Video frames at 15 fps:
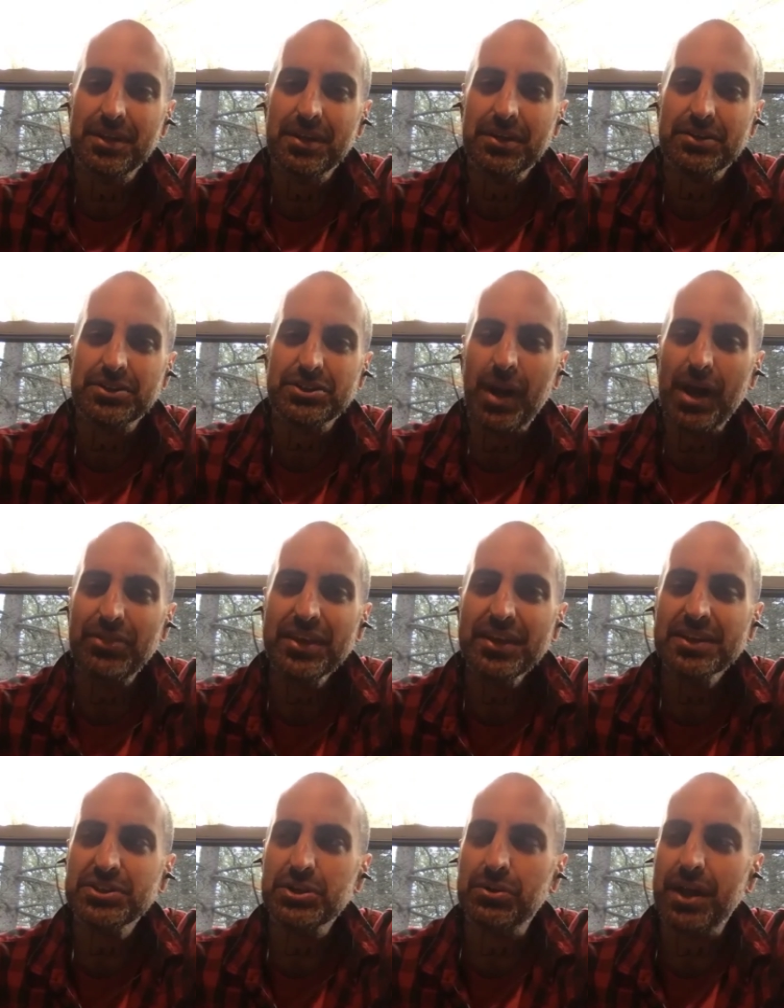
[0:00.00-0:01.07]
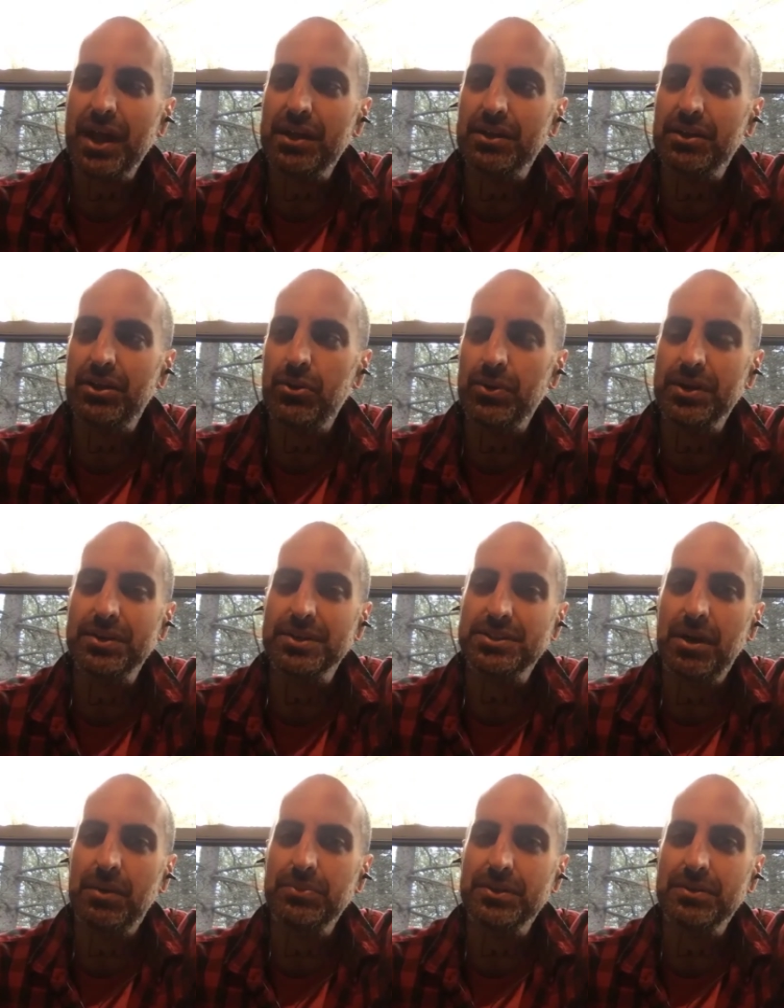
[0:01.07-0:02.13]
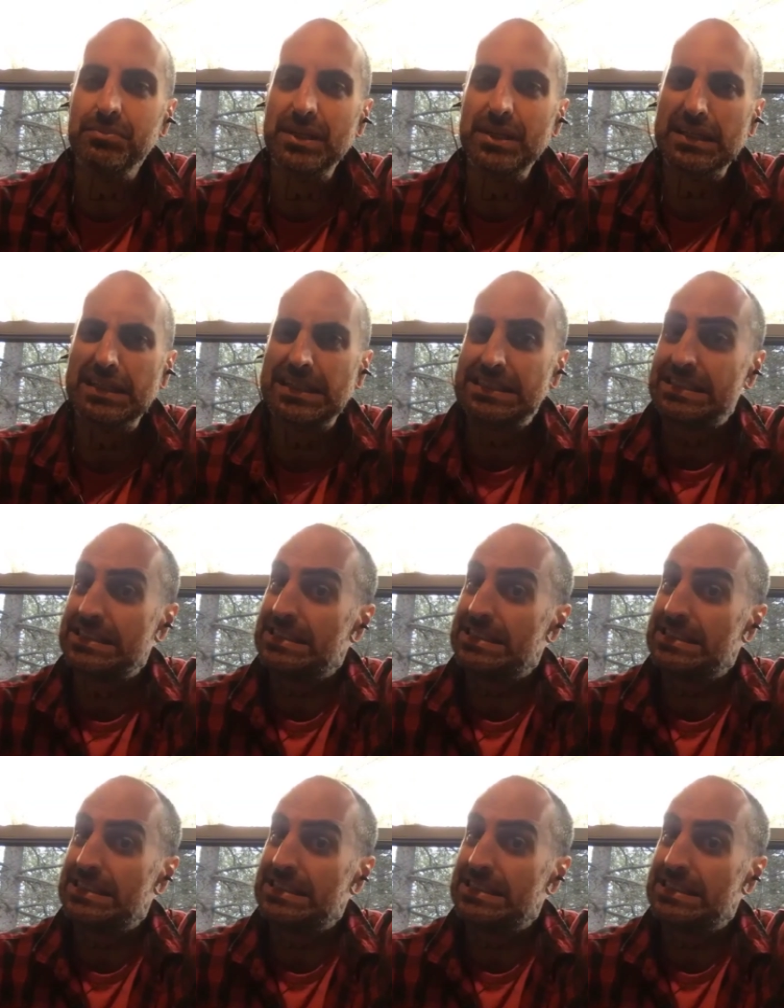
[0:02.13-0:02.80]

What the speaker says: So I think it's okay to go into something being like,